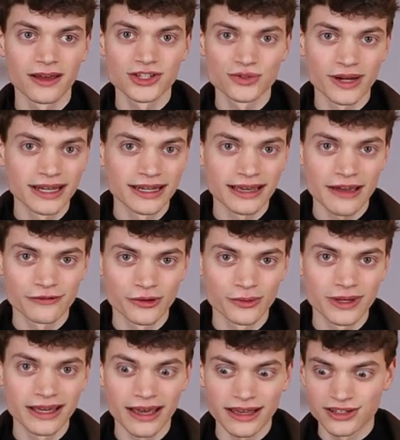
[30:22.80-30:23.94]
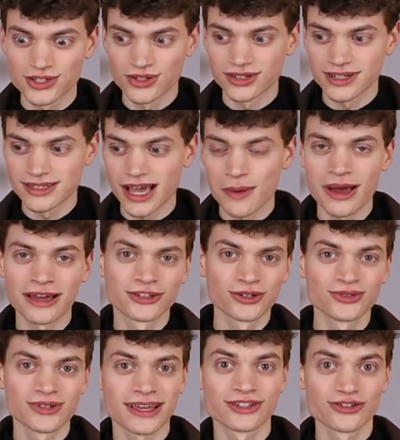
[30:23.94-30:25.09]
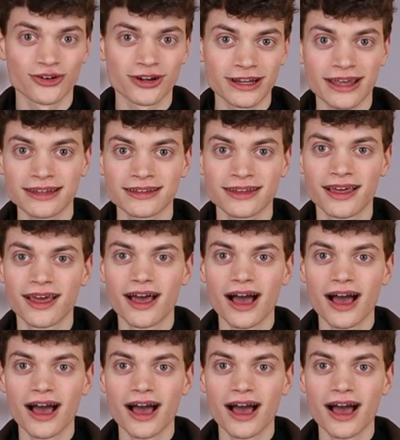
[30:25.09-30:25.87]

a training every week at a certain time. I don't enjoy that.